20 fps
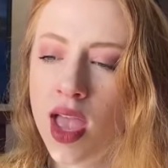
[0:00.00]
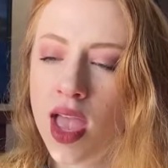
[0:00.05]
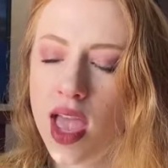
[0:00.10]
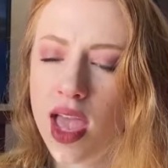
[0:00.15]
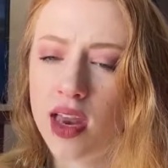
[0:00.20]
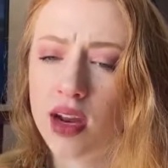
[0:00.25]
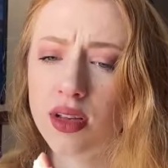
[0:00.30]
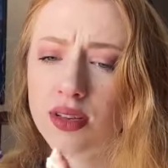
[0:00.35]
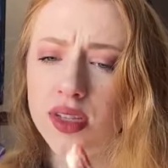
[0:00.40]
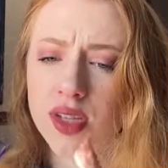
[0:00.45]
It
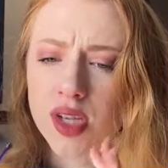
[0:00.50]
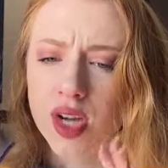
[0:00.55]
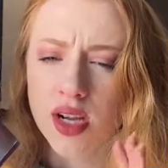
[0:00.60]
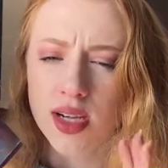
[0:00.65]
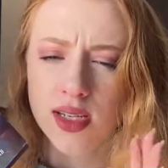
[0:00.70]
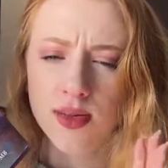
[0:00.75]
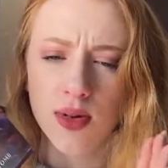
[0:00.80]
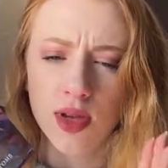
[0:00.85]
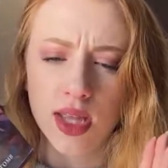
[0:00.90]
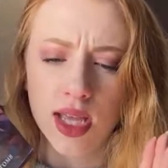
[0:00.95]
also talks
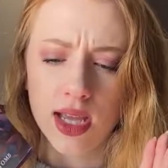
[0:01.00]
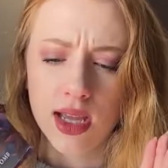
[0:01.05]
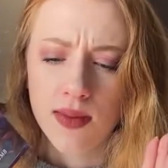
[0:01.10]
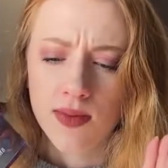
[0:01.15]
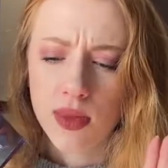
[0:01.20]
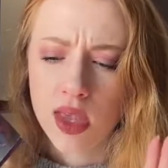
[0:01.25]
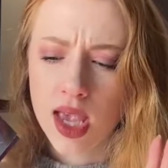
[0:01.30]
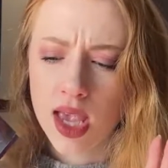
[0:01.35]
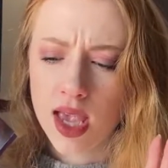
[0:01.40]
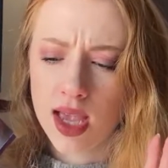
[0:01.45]
about, like,
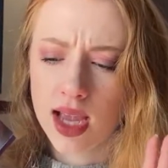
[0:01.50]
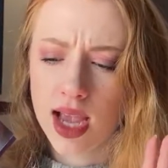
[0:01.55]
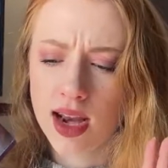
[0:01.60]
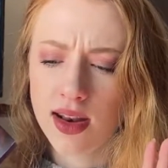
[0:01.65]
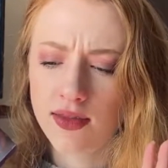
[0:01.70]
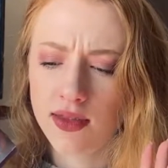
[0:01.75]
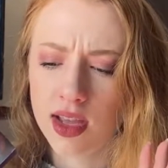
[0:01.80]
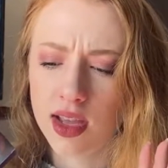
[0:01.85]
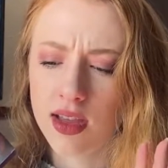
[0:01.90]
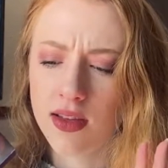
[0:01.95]
kind
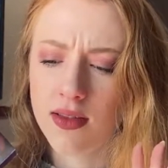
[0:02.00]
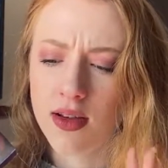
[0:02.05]
of, like,